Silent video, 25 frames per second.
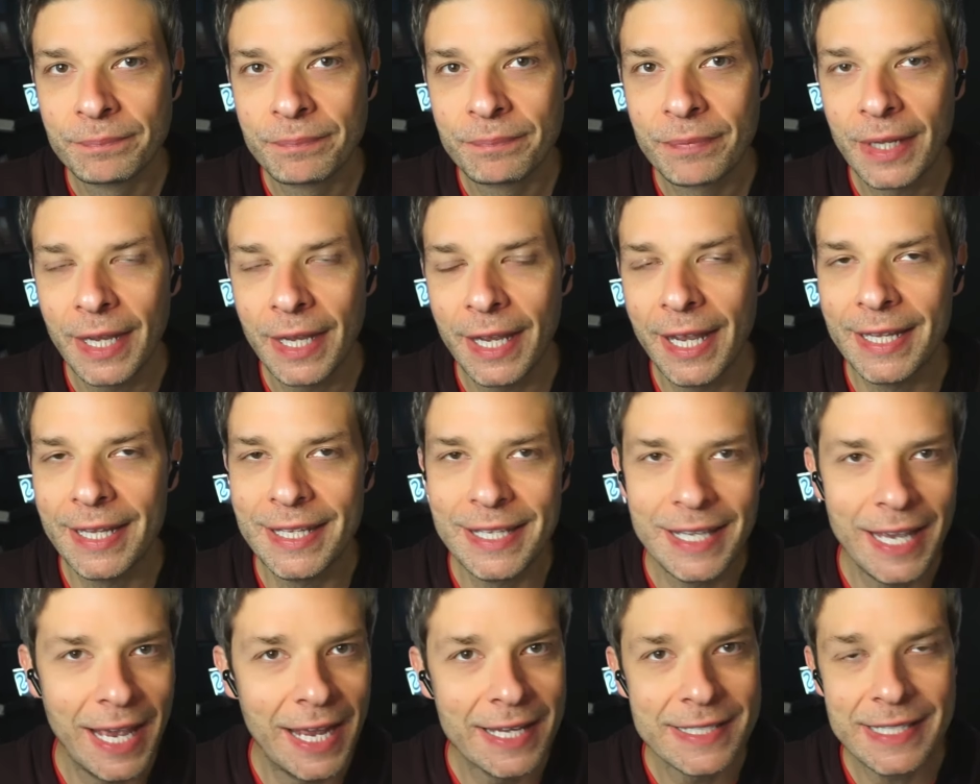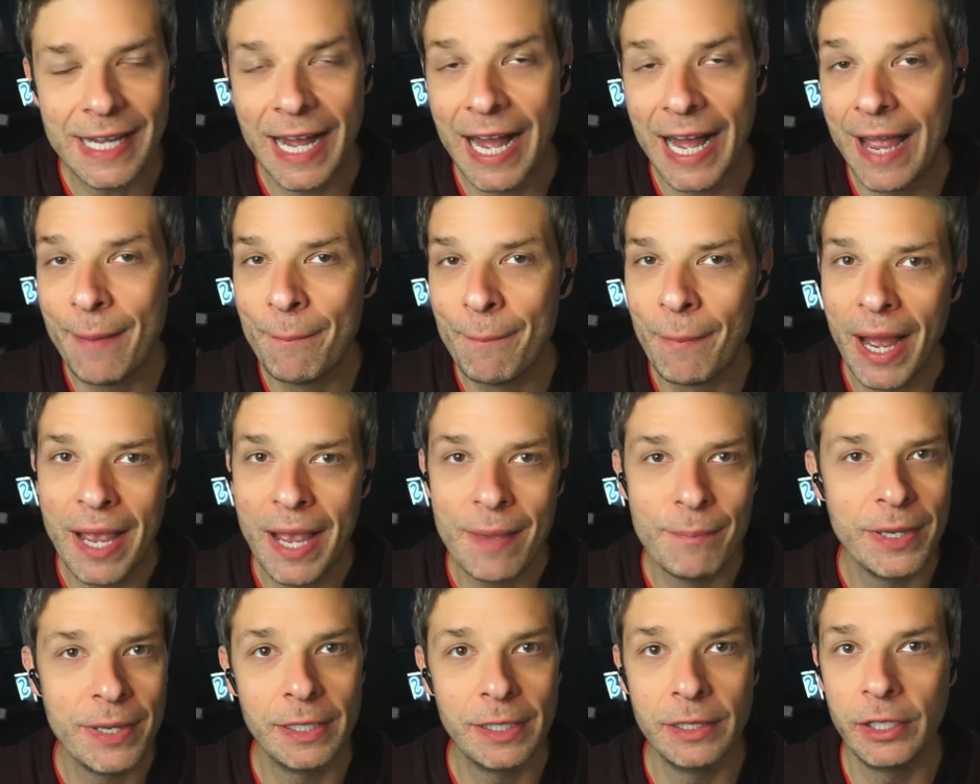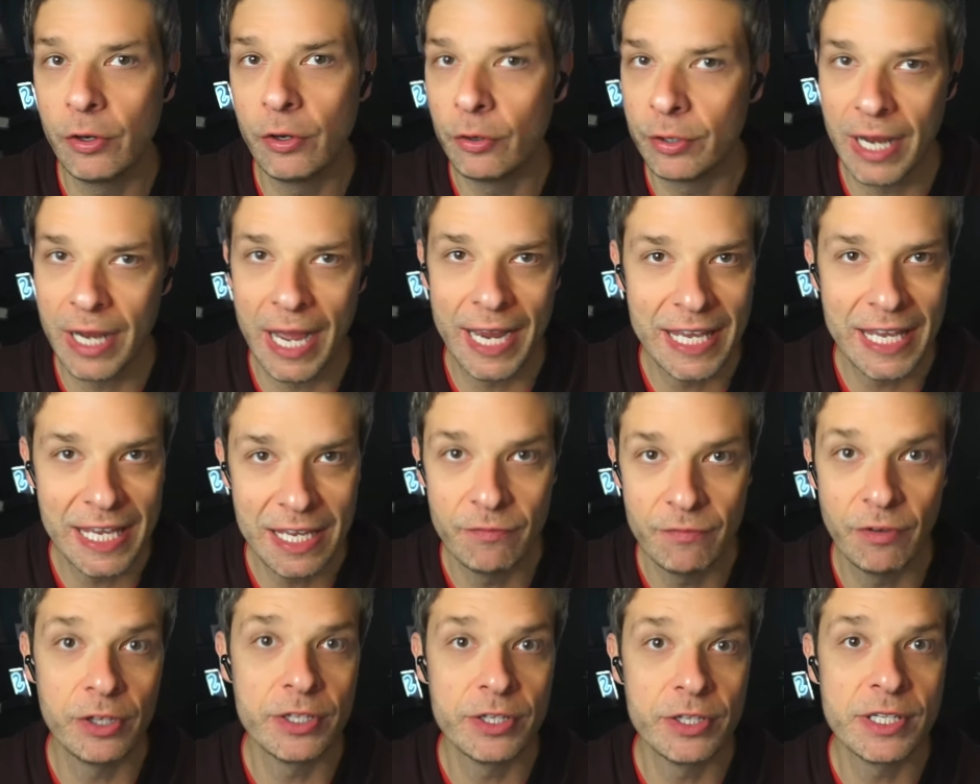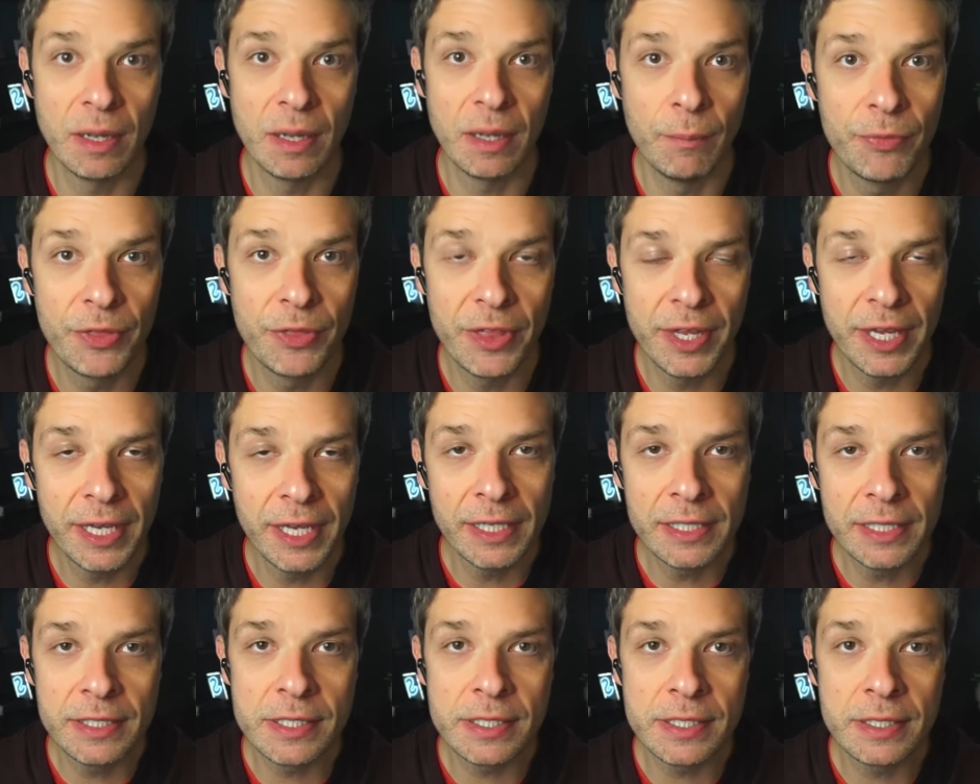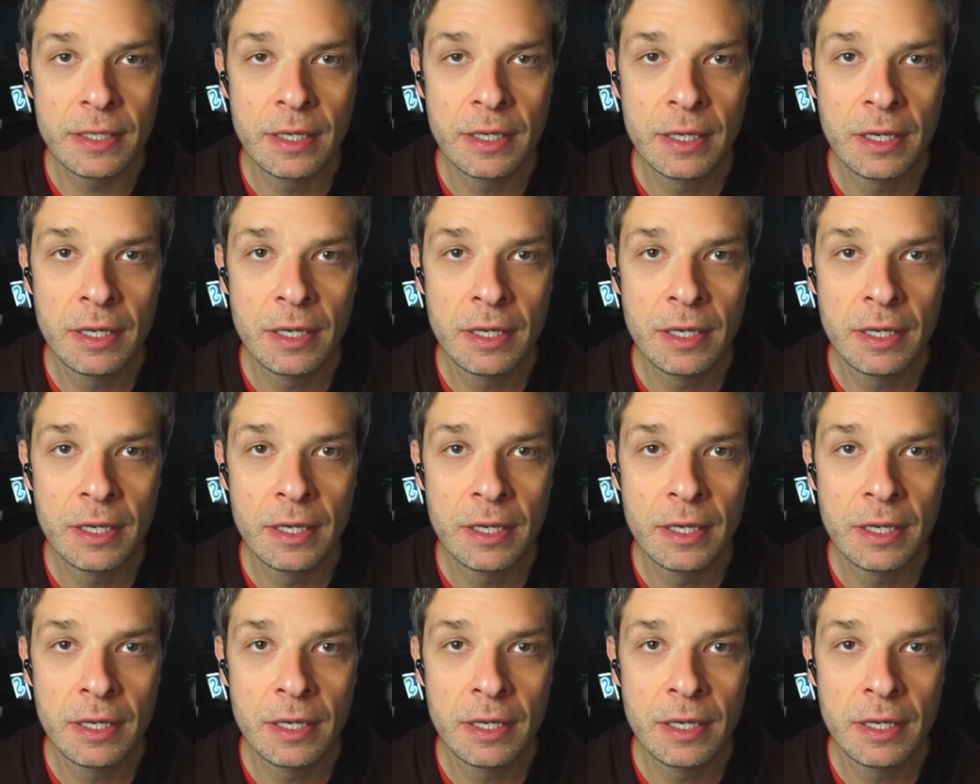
And yes, I might be a little naive on some things,